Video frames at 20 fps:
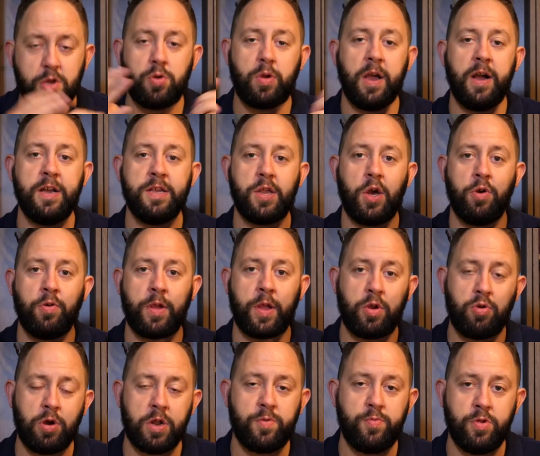You guys are
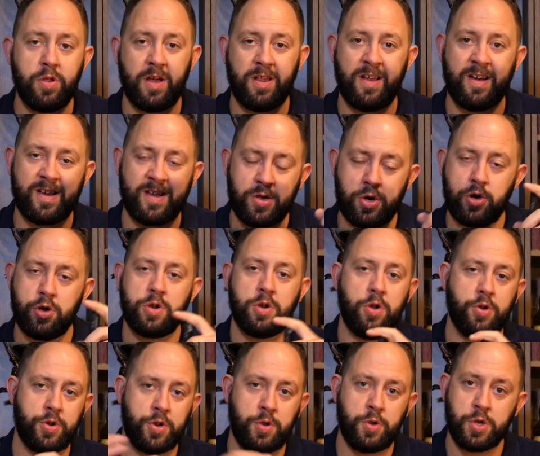incredible, and I could
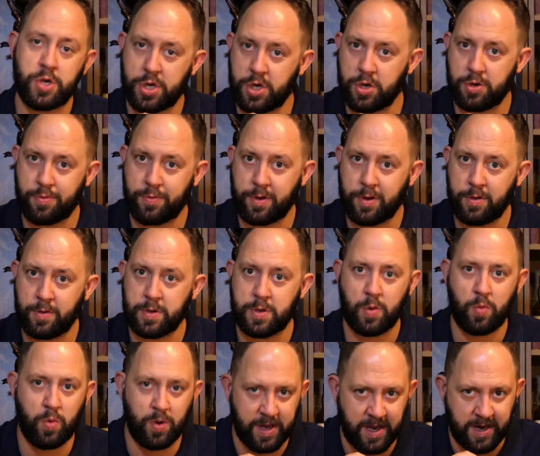not do Stu's
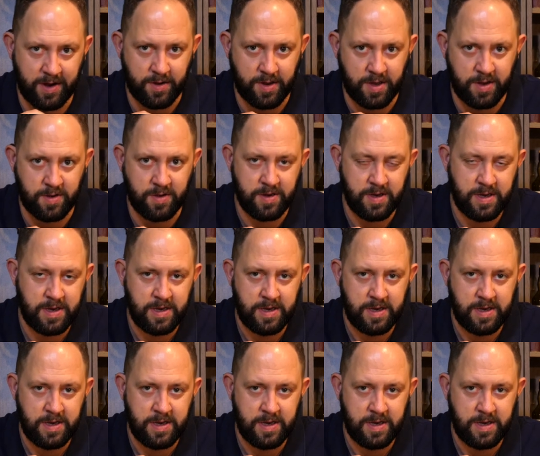Reviews without you.